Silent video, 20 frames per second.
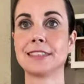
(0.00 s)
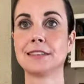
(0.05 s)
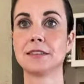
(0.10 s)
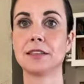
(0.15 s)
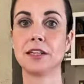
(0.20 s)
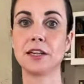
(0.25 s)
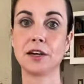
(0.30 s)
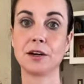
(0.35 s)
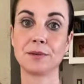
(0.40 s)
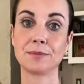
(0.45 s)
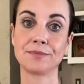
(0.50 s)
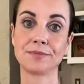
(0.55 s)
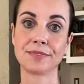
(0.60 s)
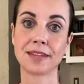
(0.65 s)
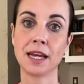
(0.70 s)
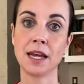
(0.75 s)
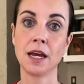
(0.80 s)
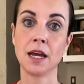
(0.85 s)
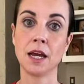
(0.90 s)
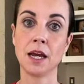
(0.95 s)
you know,
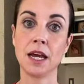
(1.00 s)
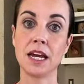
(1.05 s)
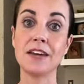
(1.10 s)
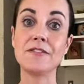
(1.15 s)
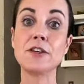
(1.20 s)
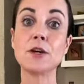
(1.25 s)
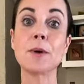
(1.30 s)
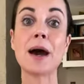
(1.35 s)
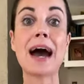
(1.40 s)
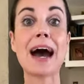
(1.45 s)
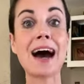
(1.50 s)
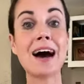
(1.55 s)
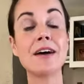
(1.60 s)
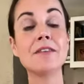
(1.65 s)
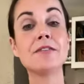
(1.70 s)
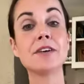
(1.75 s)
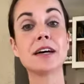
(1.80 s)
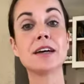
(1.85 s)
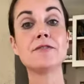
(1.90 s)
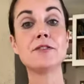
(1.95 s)
if you
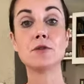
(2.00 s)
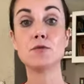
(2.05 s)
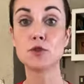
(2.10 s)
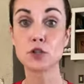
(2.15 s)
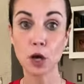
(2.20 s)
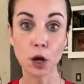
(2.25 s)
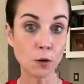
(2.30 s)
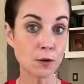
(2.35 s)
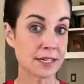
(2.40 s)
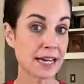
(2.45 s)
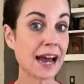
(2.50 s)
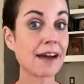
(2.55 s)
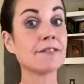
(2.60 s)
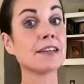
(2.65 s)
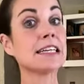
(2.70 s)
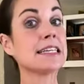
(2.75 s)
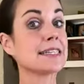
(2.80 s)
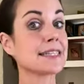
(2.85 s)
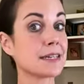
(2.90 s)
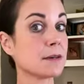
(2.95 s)
have, if you don't have
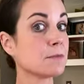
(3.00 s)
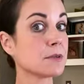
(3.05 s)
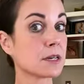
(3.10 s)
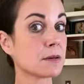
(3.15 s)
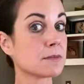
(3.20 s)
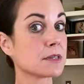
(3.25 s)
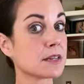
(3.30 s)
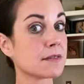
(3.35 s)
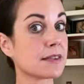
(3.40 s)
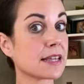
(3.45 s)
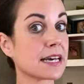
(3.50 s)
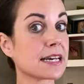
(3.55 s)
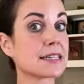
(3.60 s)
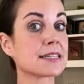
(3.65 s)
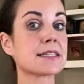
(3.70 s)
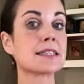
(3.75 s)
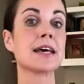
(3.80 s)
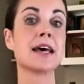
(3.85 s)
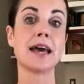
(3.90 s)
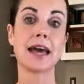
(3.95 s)
any symptoms of
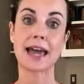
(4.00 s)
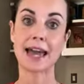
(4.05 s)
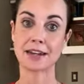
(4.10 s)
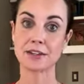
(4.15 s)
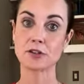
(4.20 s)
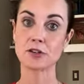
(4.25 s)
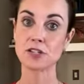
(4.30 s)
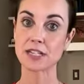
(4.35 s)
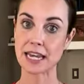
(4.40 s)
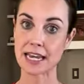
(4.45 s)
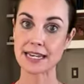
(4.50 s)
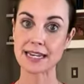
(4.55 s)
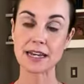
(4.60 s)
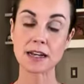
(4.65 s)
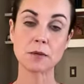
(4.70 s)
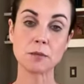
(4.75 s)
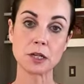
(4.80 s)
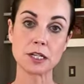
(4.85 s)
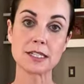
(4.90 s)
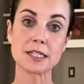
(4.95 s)
this and you're
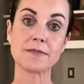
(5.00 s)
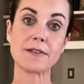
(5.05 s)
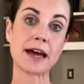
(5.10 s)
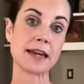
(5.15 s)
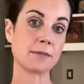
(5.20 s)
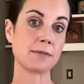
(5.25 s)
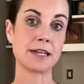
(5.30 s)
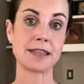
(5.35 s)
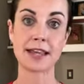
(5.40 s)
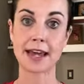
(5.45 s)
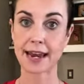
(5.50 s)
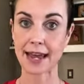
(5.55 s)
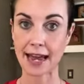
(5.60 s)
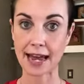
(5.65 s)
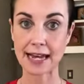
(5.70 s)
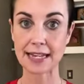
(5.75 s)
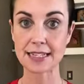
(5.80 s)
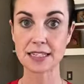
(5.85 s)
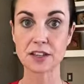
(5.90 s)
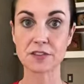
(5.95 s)
taking a multivitamin that
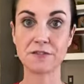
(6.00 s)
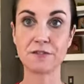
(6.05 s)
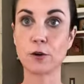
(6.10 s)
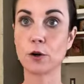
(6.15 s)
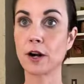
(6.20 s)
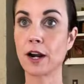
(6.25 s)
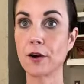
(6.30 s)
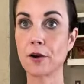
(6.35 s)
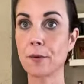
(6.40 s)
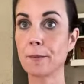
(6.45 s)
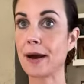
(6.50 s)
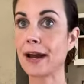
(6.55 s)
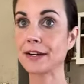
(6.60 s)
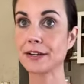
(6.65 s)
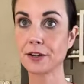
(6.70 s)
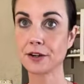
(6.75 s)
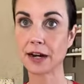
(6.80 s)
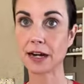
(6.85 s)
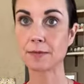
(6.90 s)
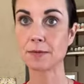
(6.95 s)
has the 400
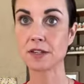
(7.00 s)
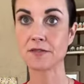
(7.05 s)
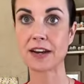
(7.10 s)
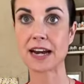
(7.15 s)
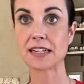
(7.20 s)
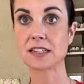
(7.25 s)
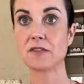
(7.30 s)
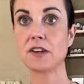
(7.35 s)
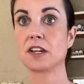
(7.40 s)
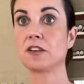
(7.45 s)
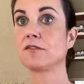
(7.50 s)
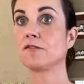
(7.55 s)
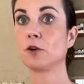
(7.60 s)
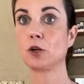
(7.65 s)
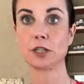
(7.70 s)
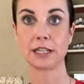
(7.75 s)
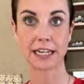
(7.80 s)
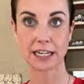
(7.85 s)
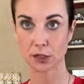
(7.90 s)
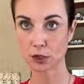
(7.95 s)
micrograms of activated
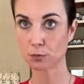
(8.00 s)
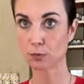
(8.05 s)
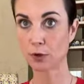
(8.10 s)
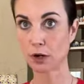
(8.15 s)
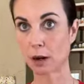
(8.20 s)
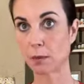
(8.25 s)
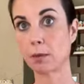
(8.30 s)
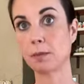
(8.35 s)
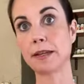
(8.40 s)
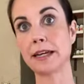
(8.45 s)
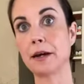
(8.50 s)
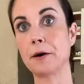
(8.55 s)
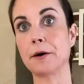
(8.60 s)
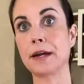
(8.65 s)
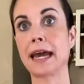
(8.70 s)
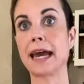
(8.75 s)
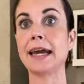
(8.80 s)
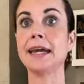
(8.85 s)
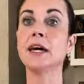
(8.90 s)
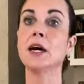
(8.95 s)
folate, you're probably
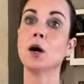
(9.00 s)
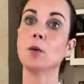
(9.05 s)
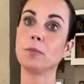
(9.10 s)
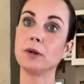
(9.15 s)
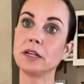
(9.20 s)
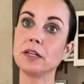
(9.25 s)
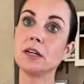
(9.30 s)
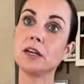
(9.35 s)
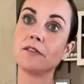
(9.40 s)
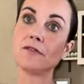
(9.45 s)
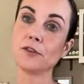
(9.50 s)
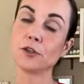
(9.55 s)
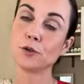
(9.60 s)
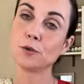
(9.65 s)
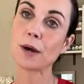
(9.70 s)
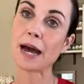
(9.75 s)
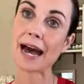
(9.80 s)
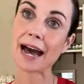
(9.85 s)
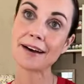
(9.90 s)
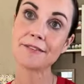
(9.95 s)
okay. But if
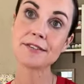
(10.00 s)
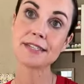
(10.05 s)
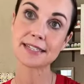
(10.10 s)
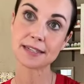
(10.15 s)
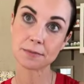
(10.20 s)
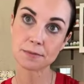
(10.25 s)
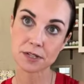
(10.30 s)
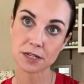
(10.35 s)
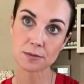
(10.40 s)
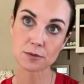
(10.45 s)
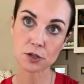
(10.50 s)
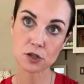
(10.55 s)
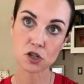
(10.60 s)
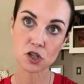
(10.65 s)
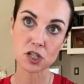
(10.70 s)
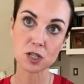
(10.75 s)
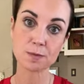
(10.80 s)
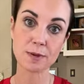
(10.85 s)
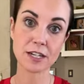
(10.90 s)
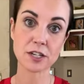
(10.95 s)
you have symptoms, you
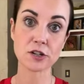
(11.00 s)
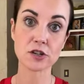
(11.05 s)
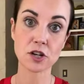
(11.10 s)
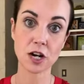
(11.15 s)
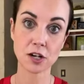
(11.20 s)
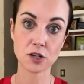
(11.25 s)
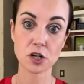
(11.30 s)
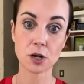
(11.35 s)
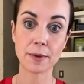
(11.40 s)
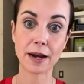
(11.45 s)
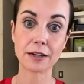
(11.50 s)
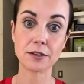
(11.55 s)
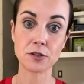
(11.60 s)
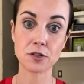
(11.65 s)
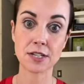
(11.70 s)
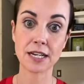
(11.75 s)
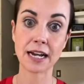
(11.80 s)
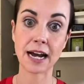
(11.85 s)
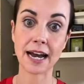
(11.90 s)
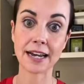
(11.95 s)
should speak to your doctor about
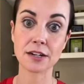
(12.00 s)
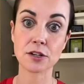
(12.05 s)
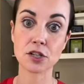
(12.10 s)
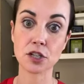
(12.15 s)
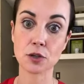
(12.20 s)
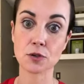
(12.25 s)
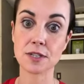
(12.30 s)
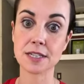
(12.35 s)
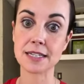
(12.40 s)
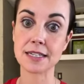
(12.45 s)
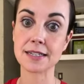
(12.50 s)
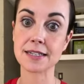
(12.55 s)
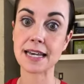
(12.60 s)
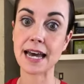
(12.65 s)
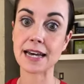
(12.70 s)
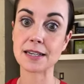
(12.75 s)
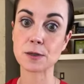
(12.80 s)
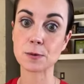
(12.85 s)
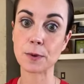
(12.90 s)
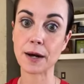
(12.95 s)
using higher doses
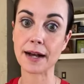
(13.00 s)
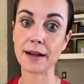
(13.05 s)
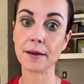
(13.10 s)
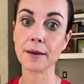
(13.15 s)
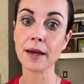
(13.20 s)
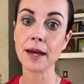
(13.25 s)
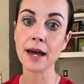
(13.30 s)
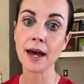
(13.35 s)
as well.